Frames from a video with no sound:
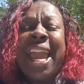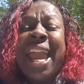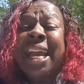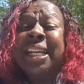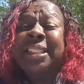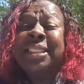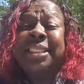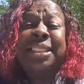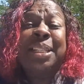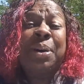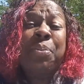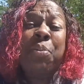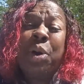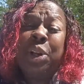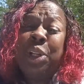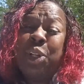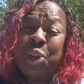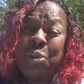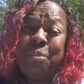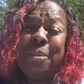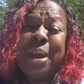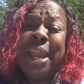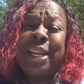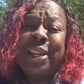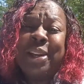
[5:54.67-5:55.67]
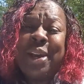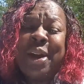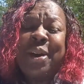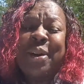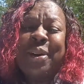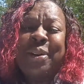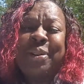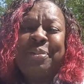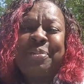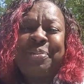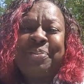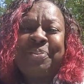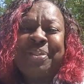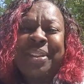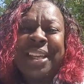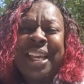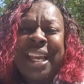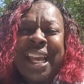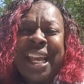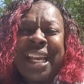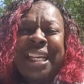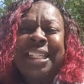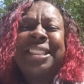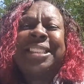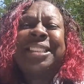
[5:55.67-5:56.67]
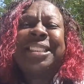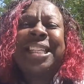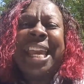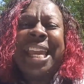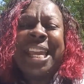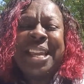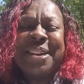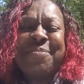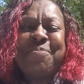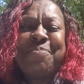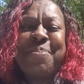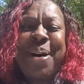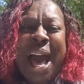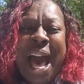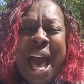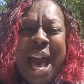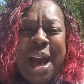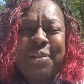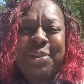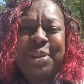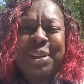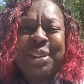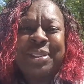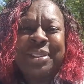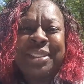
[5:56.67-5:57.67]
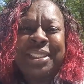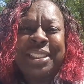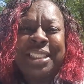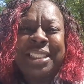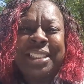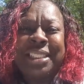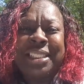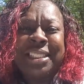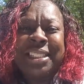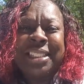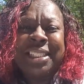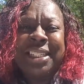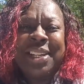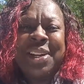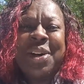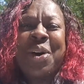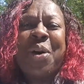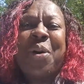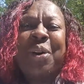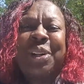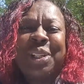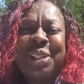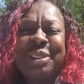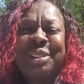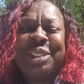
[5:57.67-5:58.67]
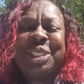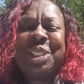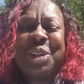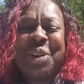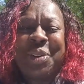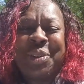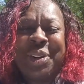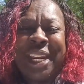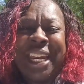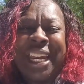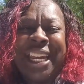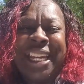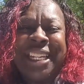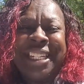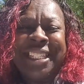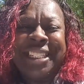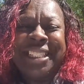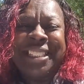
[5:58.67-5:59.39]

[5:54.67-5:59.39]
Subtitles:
and someone you may know stay empowered on your journey.